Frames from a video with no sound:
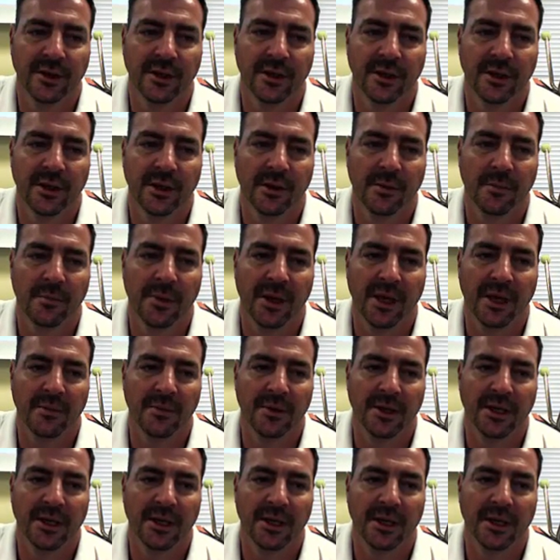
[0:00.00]

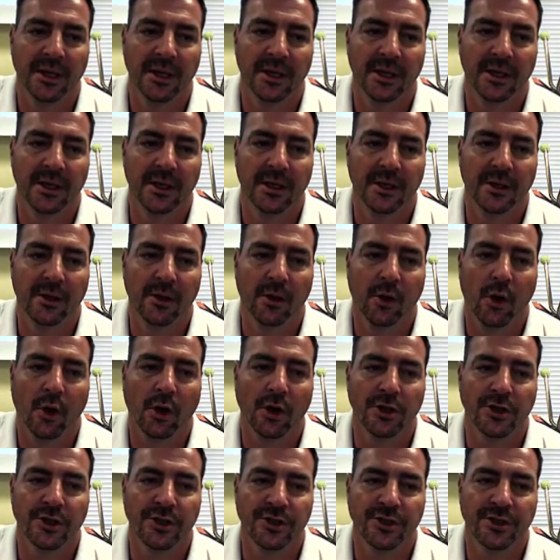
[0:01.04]
maybe
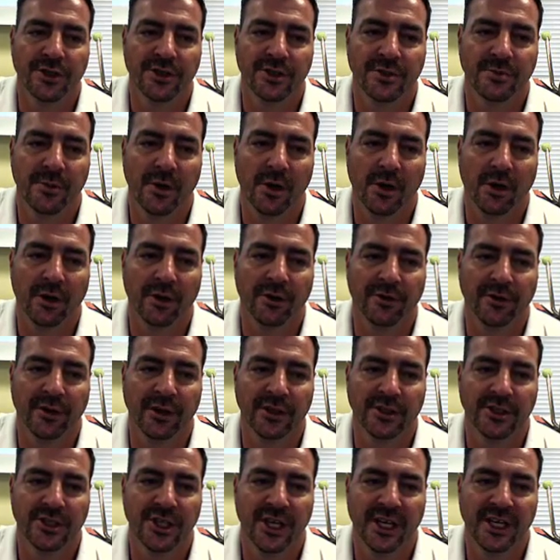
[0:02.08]
largest to smallest, it
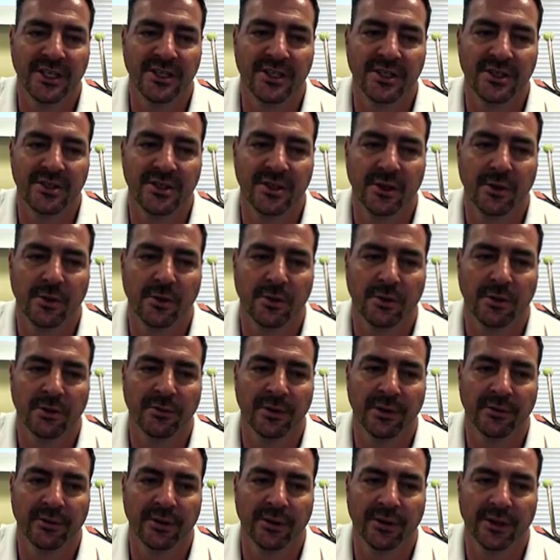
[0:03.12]
changes the order of
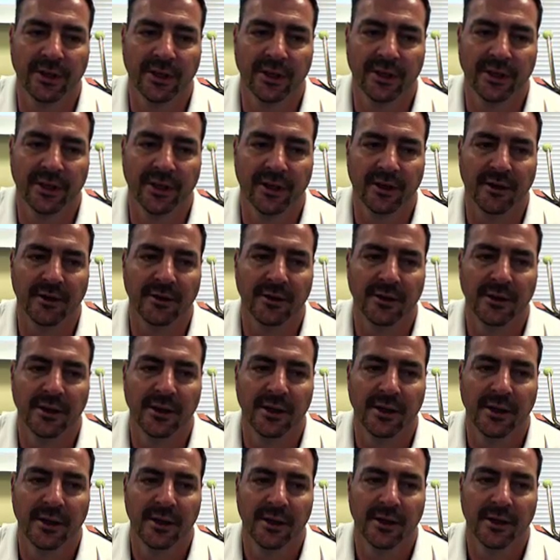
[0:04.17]
everything there.
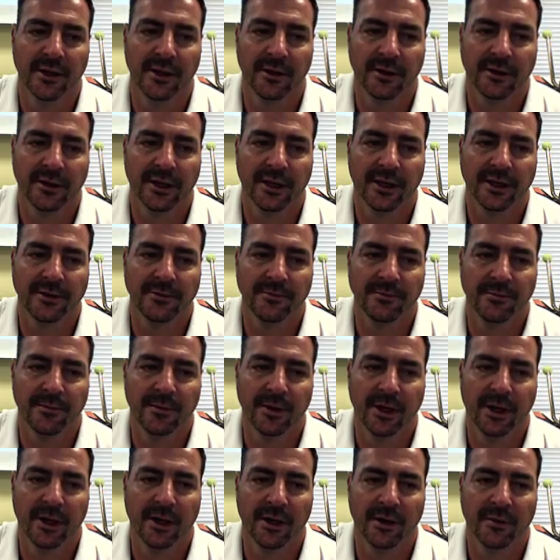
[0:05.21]
Okay,
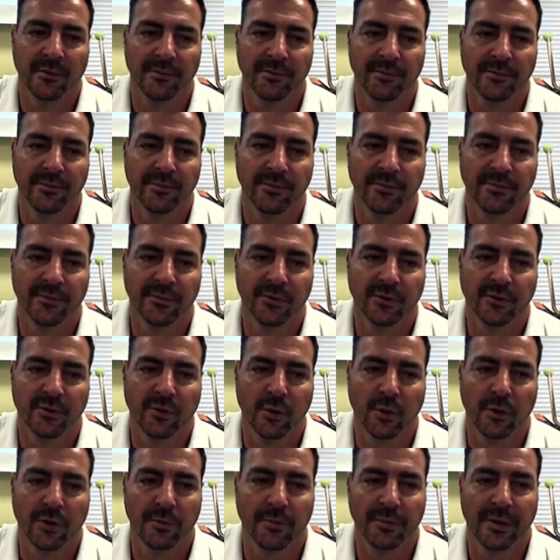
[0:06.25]
sort
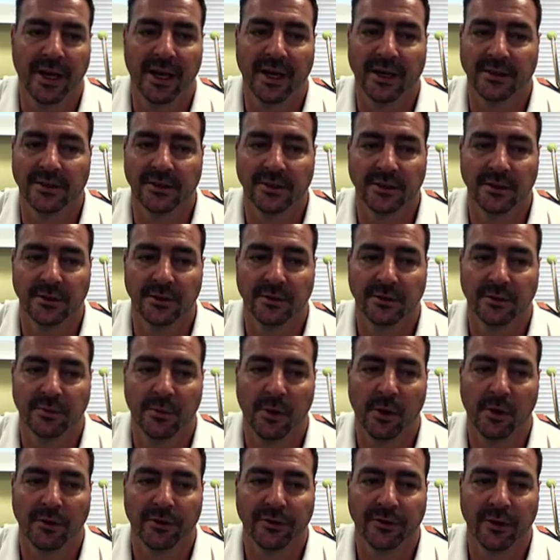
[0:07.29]
it back to
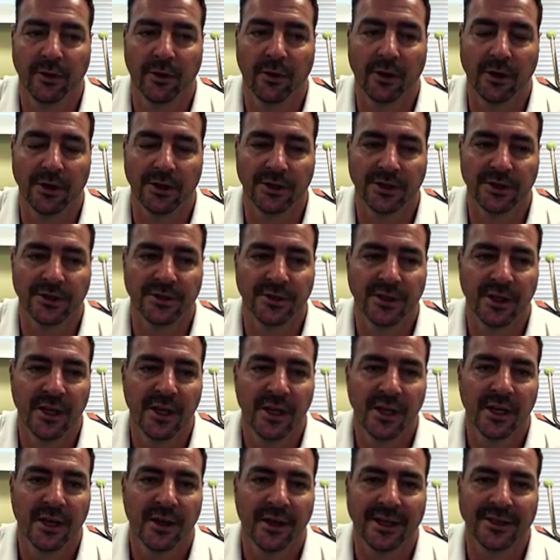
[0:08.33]
smallest to largest.
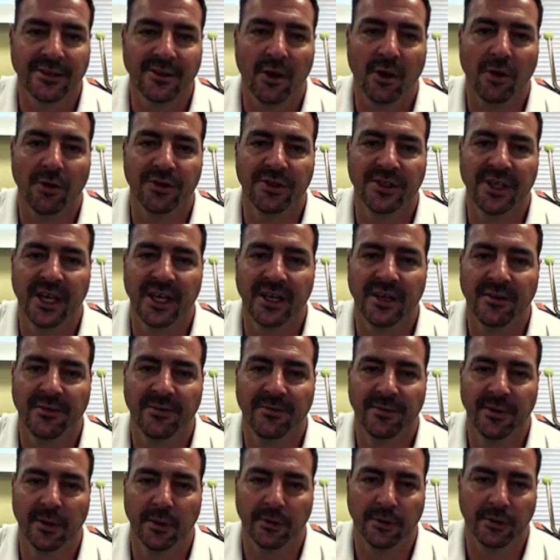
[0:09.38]
That's called data
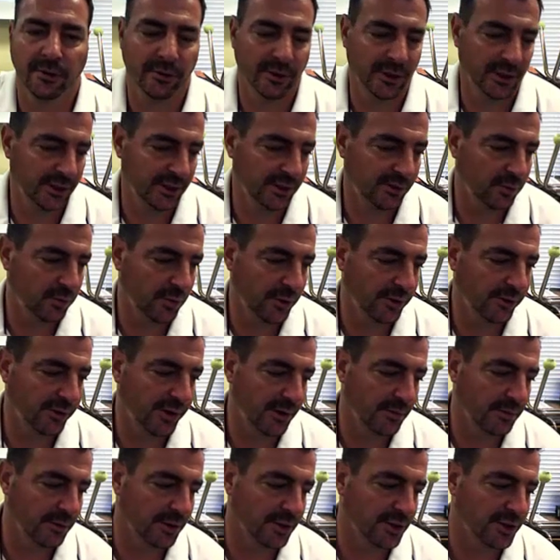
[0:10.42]
filtering. That's where you're able
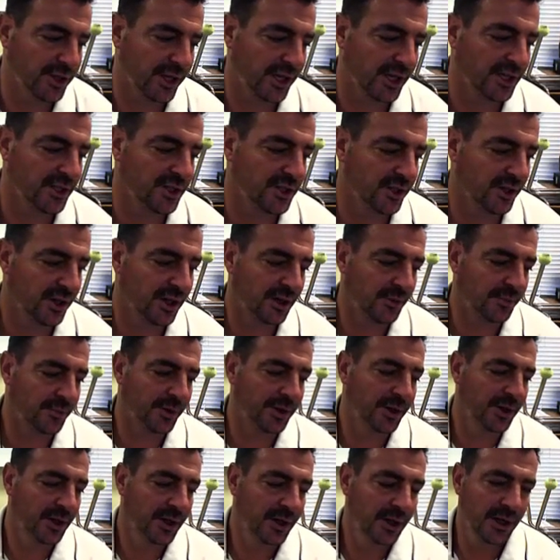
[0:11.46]
to change it up
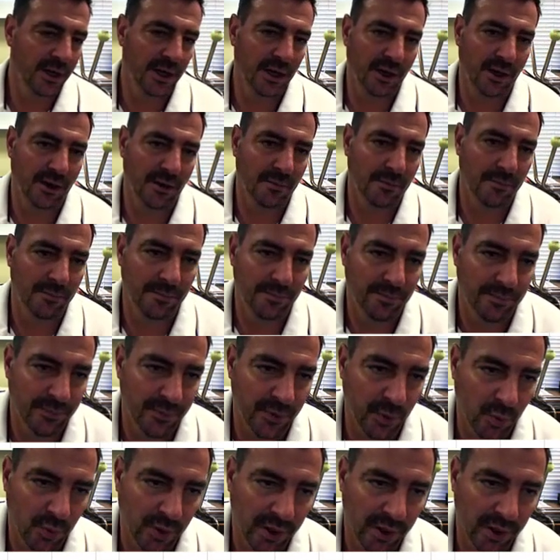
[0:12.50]
the way you